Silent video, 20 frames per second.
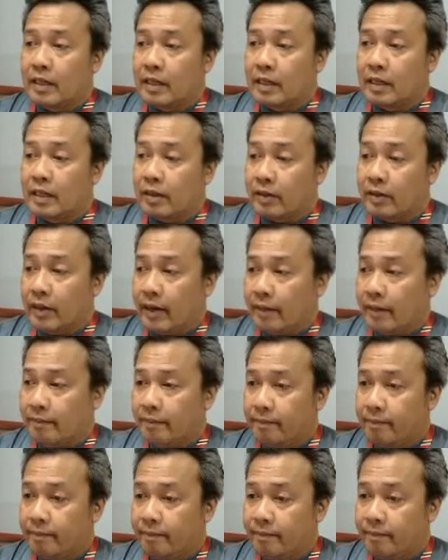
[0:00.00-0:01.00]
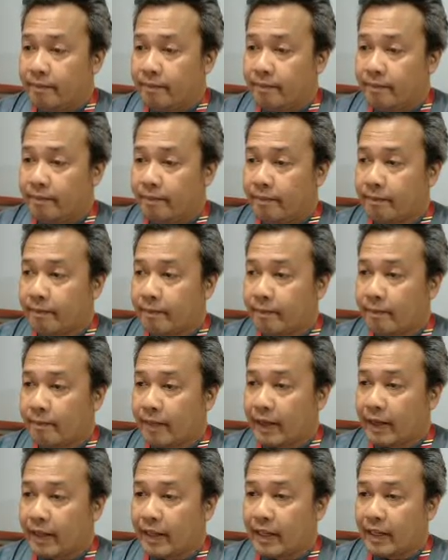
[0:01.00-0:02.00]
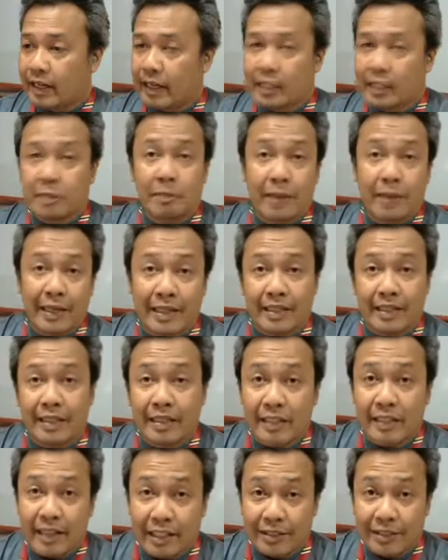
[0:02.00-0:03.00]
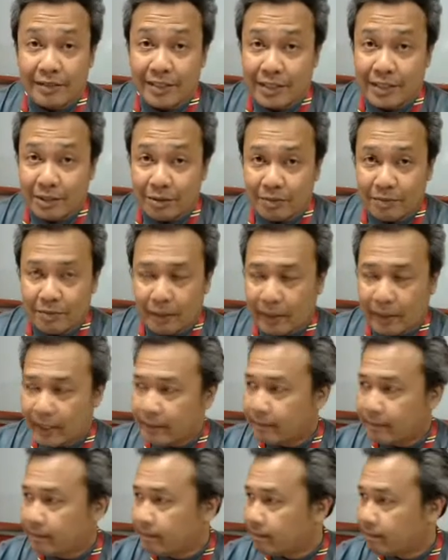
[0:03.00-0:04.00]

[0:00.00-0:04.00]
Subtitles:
Okay, I think I'll explain this in the next video. Bye bye.